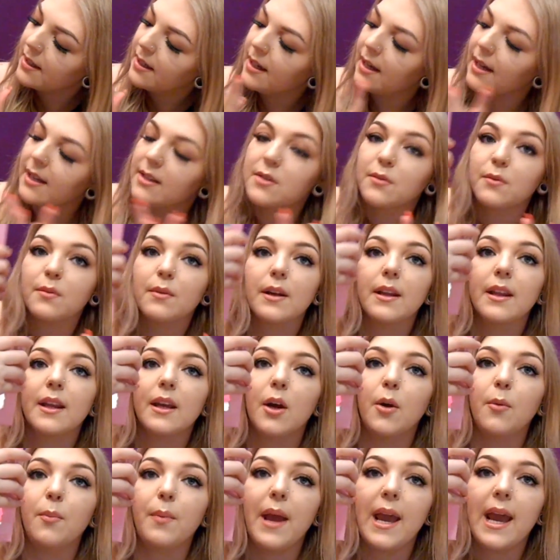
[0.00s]
It's really
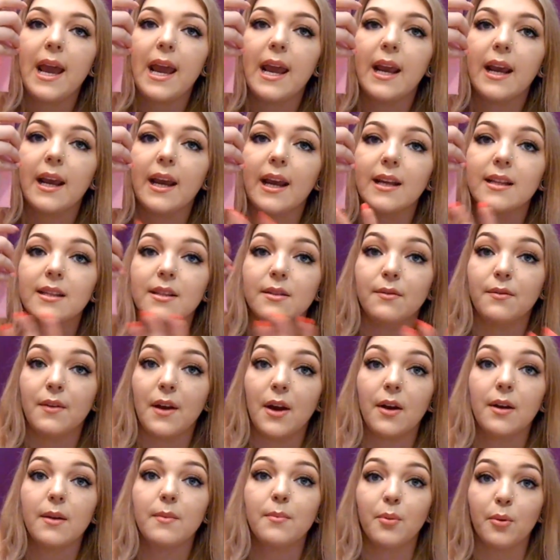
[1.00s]
opaque. It's a
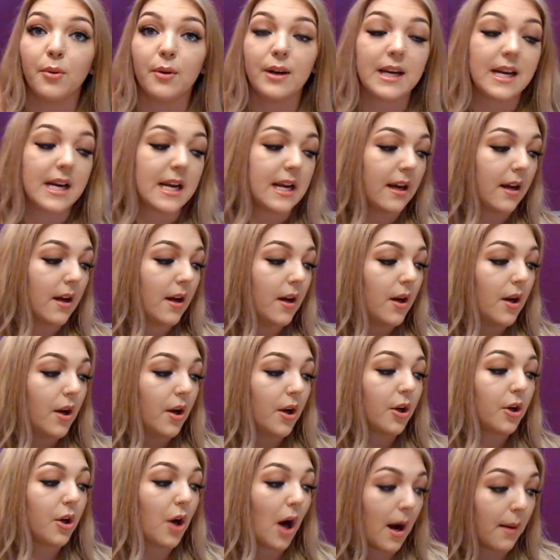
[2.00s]
very pretty
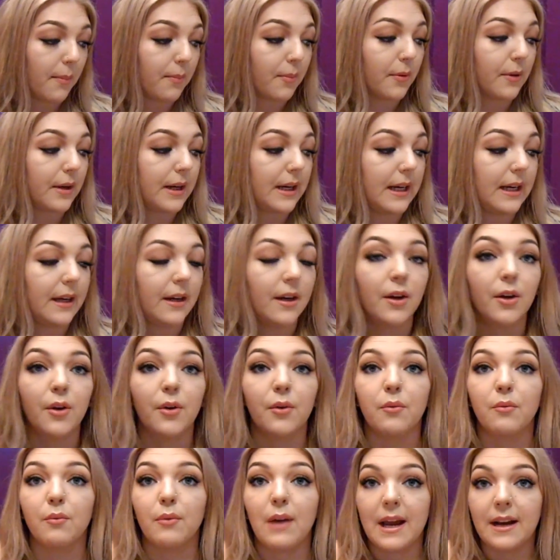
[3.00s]
coppery
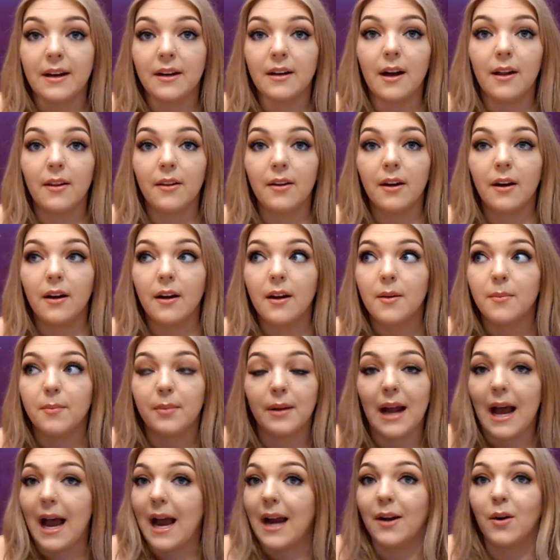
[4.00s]
red color,
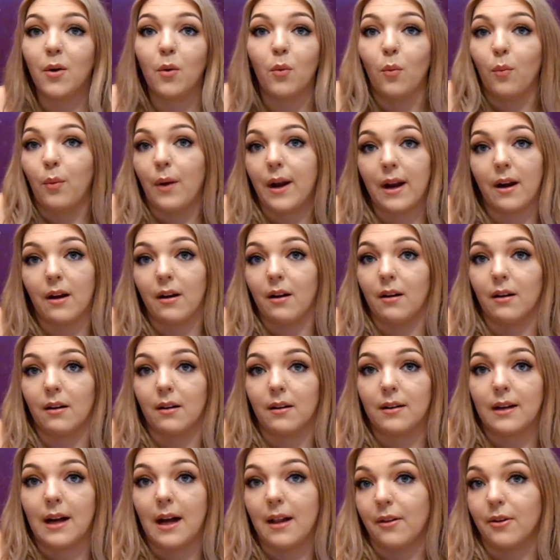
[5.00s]
but I don't wear
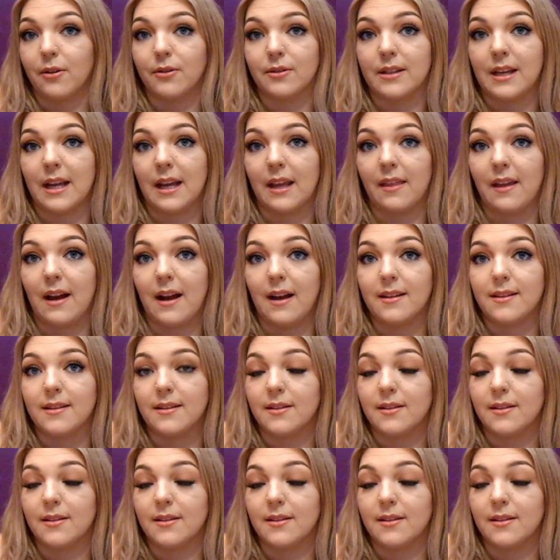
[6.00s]
colors like that.